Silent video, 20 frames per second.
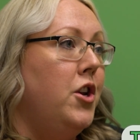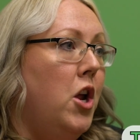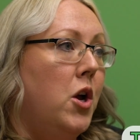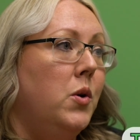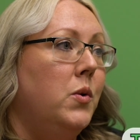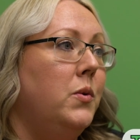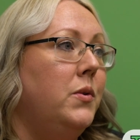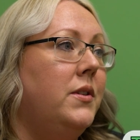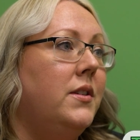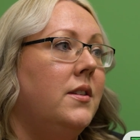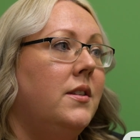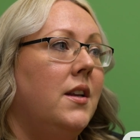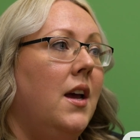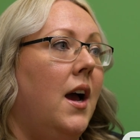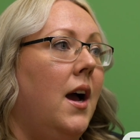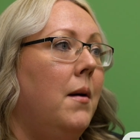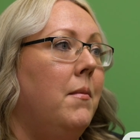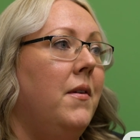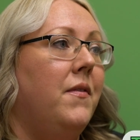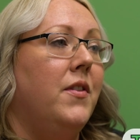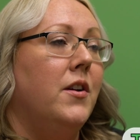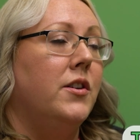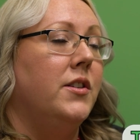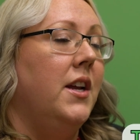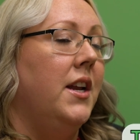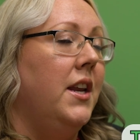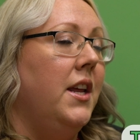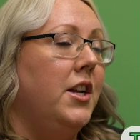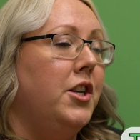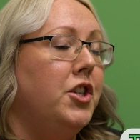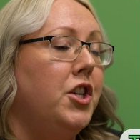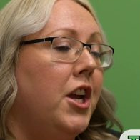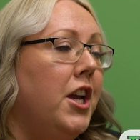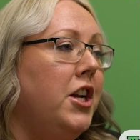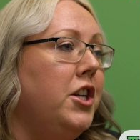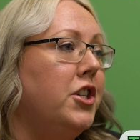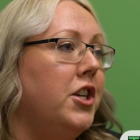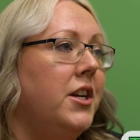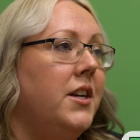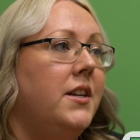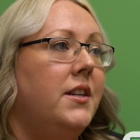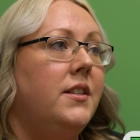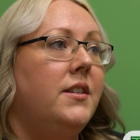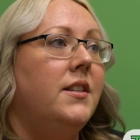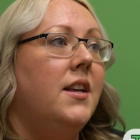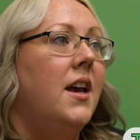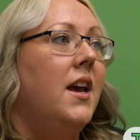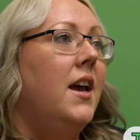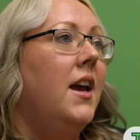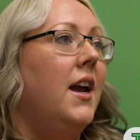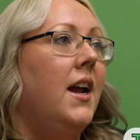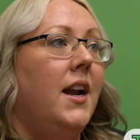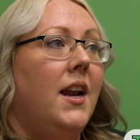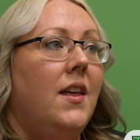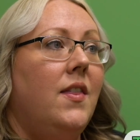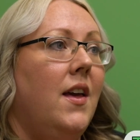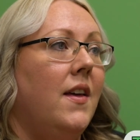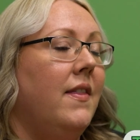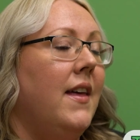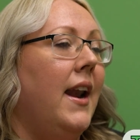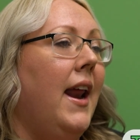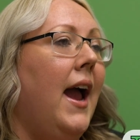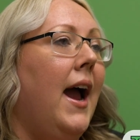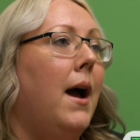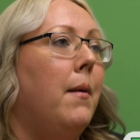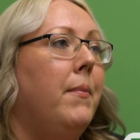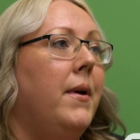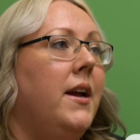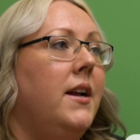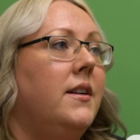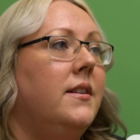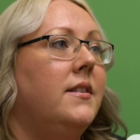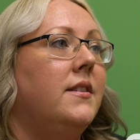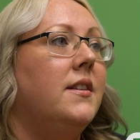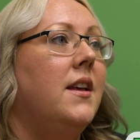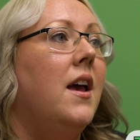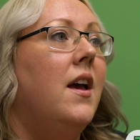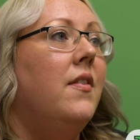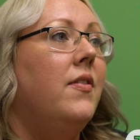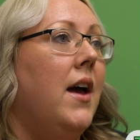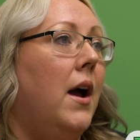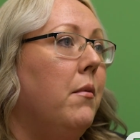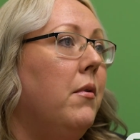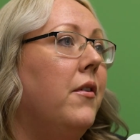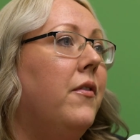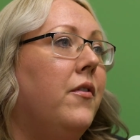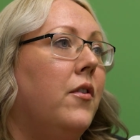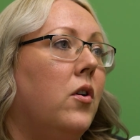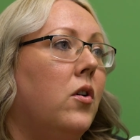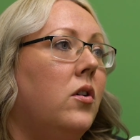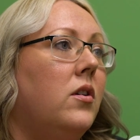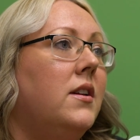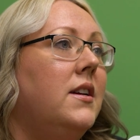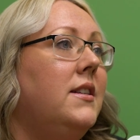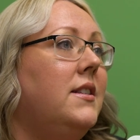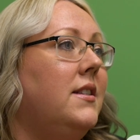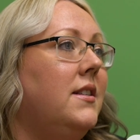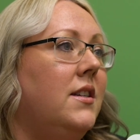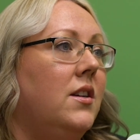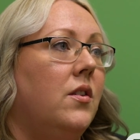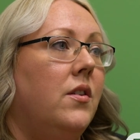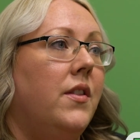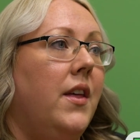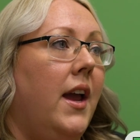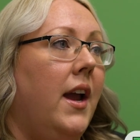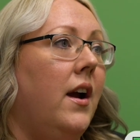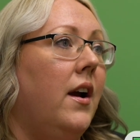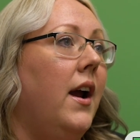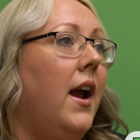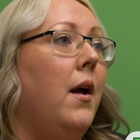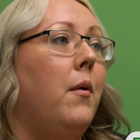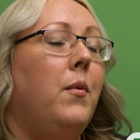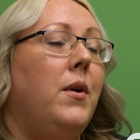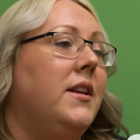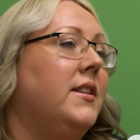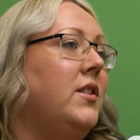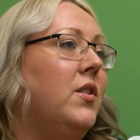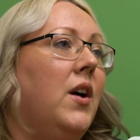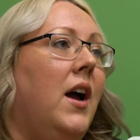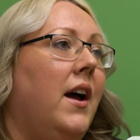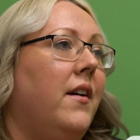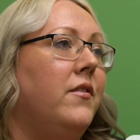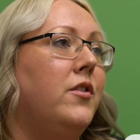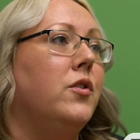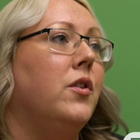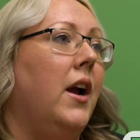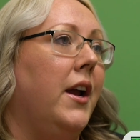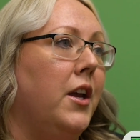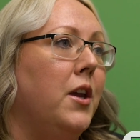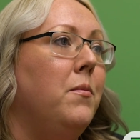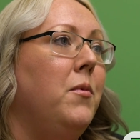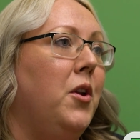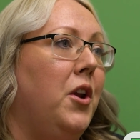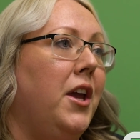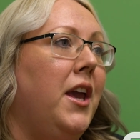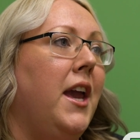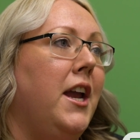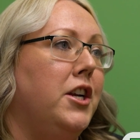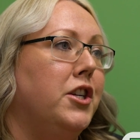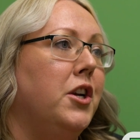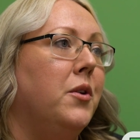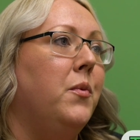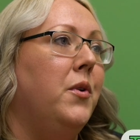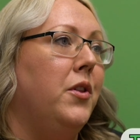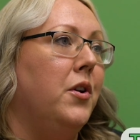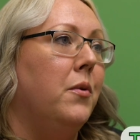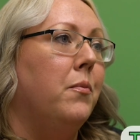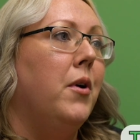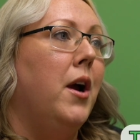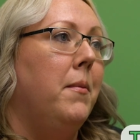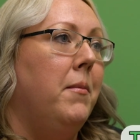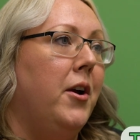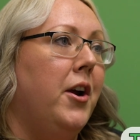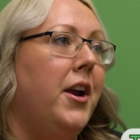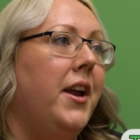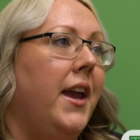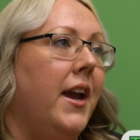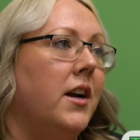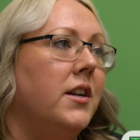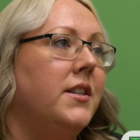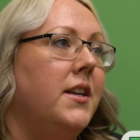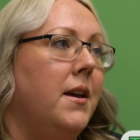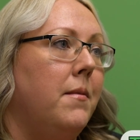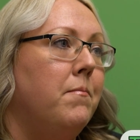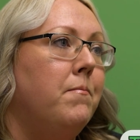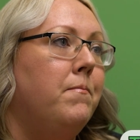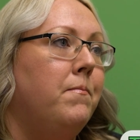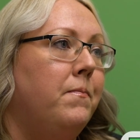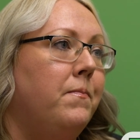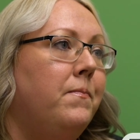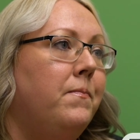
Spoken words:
notes if there's any changes, anything that happens, that referral is still there, and we still have direct communication with your primary care team.